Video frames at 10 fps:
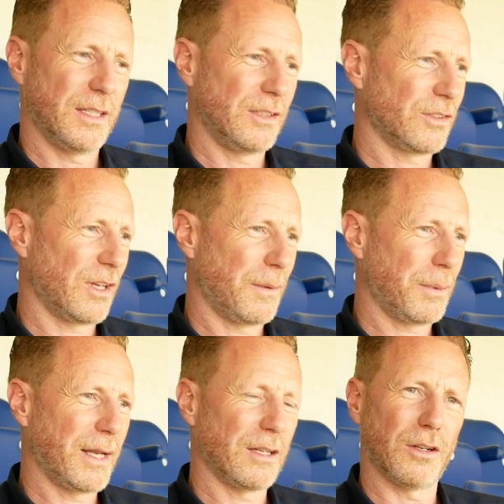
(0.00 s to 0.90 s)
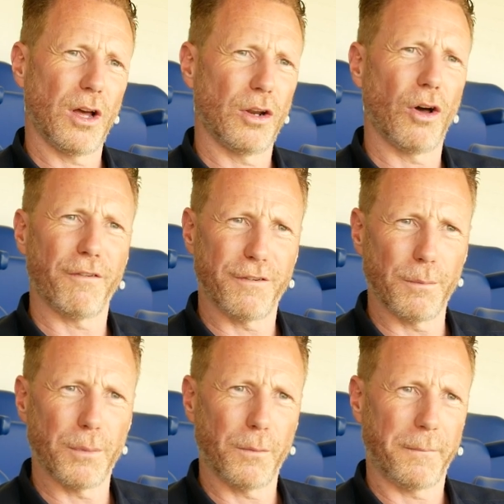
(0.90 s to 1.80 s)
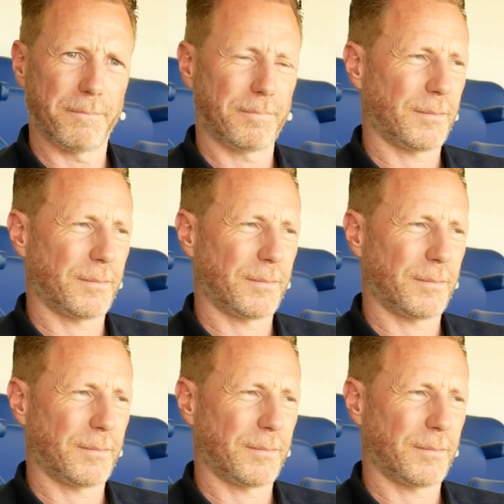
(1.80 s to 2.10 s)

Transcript: He's played a lot of football,